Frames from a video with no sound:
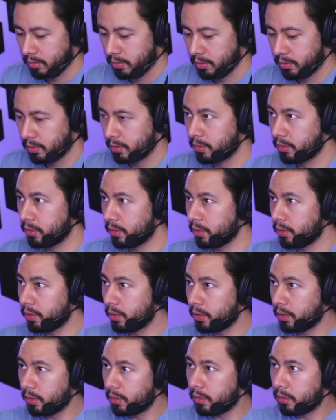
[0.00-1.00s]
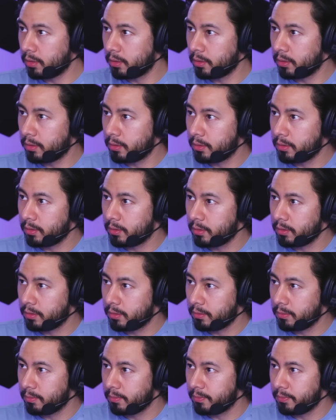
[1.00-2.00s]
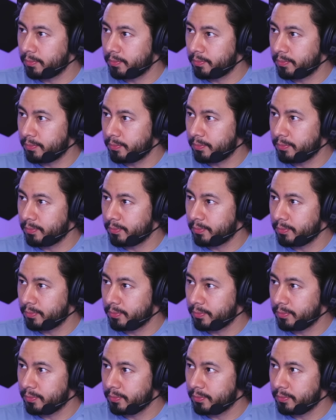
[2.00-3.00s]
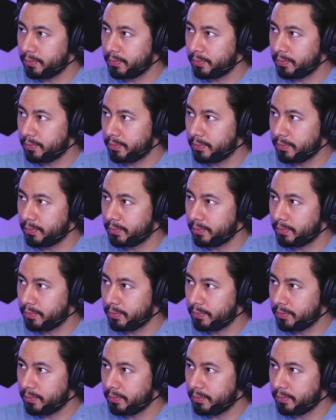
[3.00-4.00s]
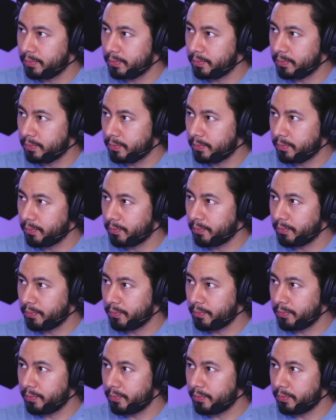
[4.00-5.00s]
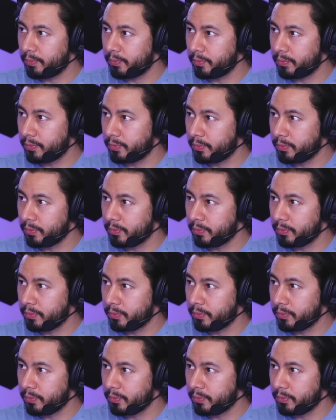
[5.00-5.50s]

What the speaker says: The person shown says nothing.